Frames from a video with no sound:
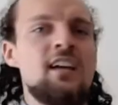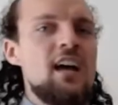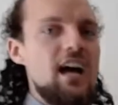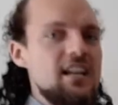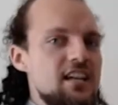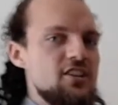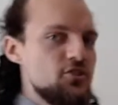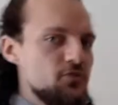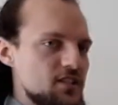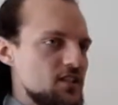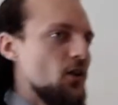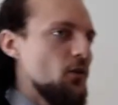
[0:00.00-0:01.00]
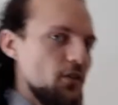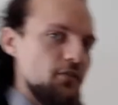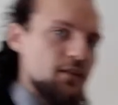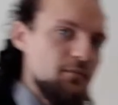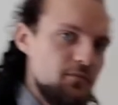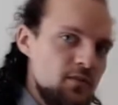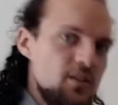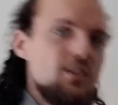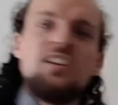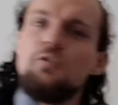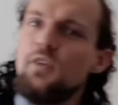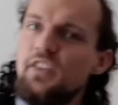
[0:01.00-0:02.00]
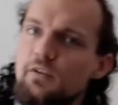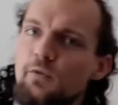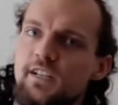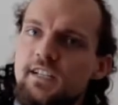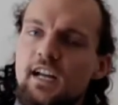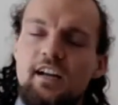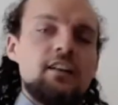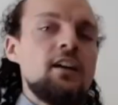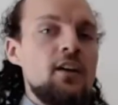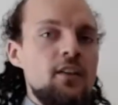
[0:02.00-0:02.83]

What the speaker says: and shoots all of them within 1 second.